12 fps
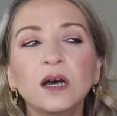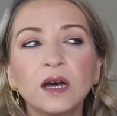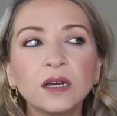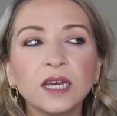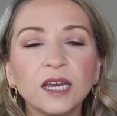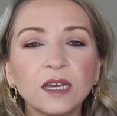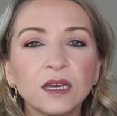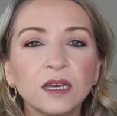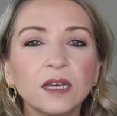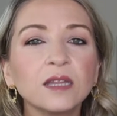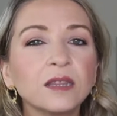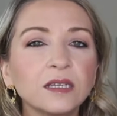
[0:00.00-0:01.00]
okay,
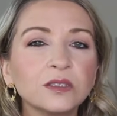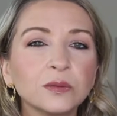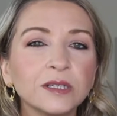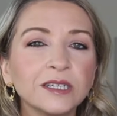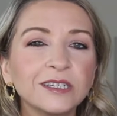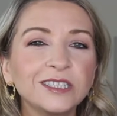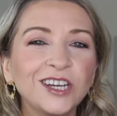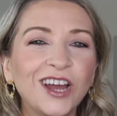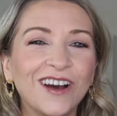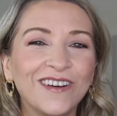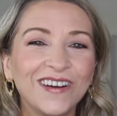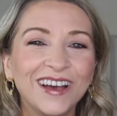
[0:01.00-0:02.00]
that's really good to
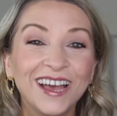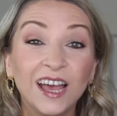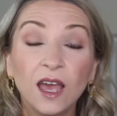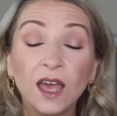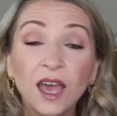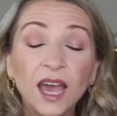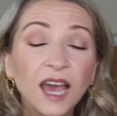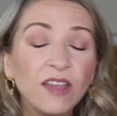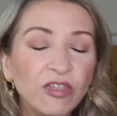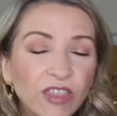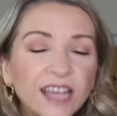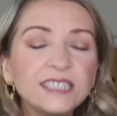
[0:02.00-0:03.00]
know.
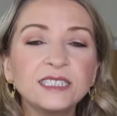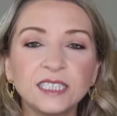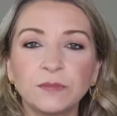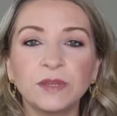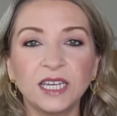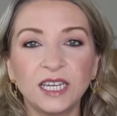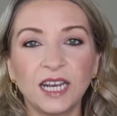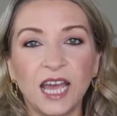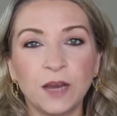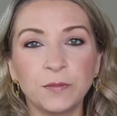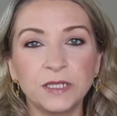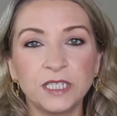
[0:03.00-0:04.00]
And then something can
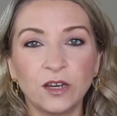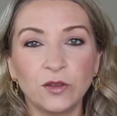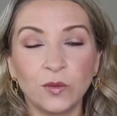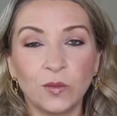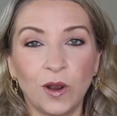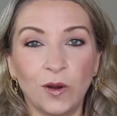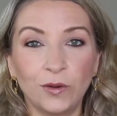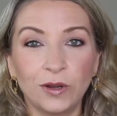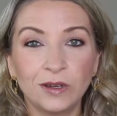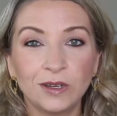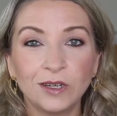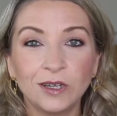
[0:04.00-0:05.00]
happen down the road.
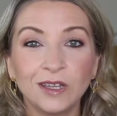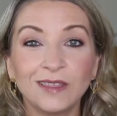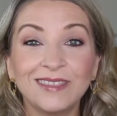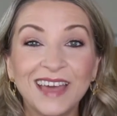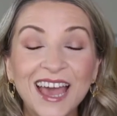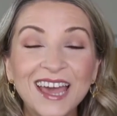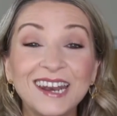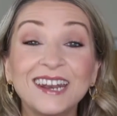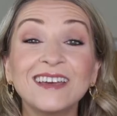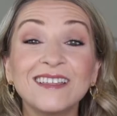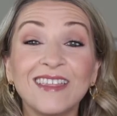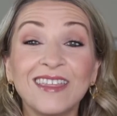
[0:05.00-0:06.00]

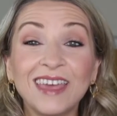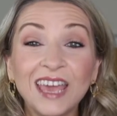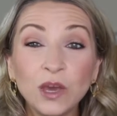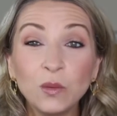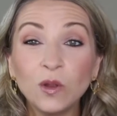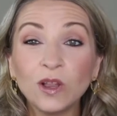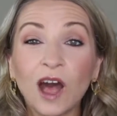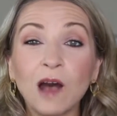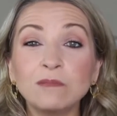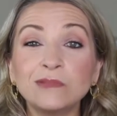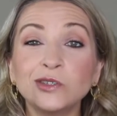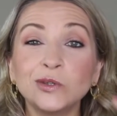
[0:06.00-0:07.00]
Then they will
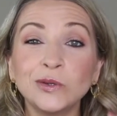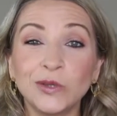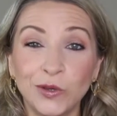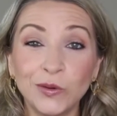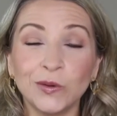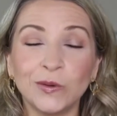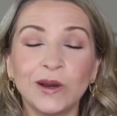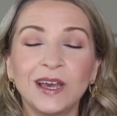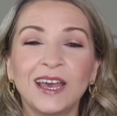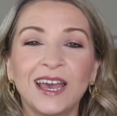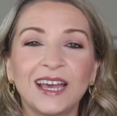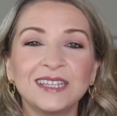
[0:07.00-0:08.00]
come to you
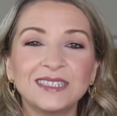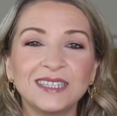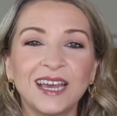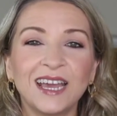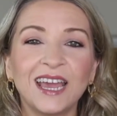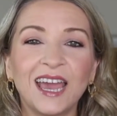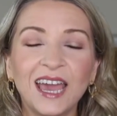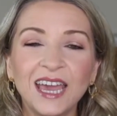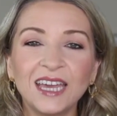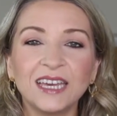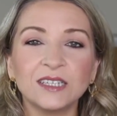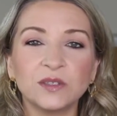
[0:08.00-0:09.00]
and say,
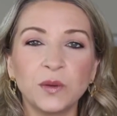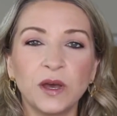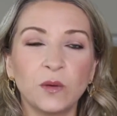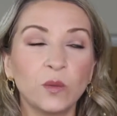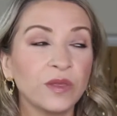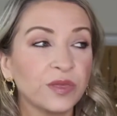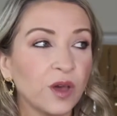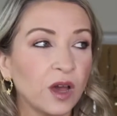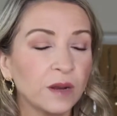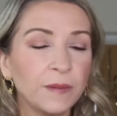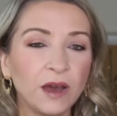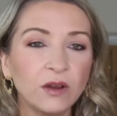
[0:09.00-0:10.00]
hey, guess what? We
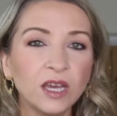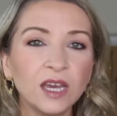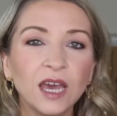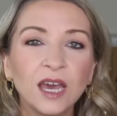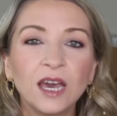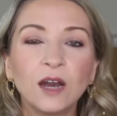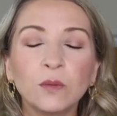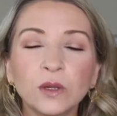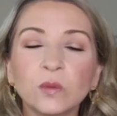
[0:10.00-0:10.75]
thought about it and we'd